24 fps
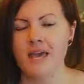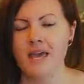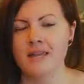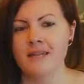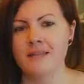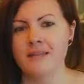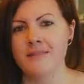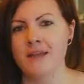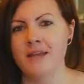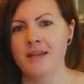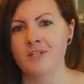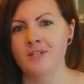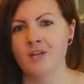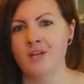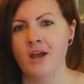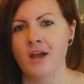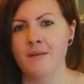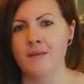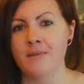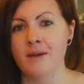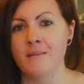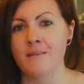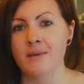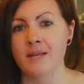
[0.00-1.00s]
And in that
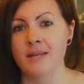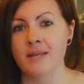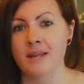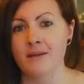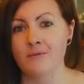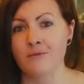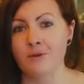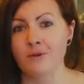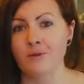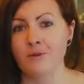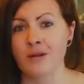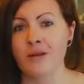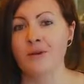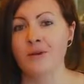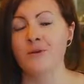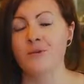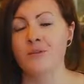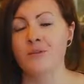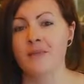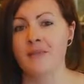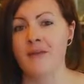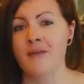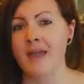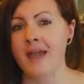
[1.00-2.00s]
time, I beat every
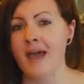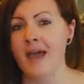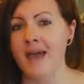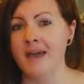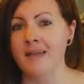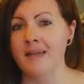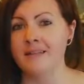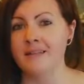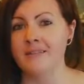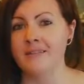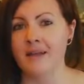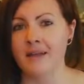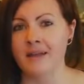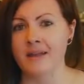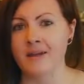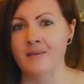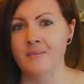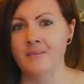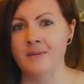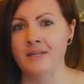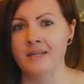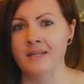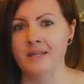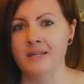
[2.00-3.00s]
record that they had at that
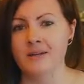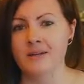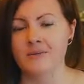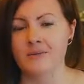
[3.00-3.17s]
company.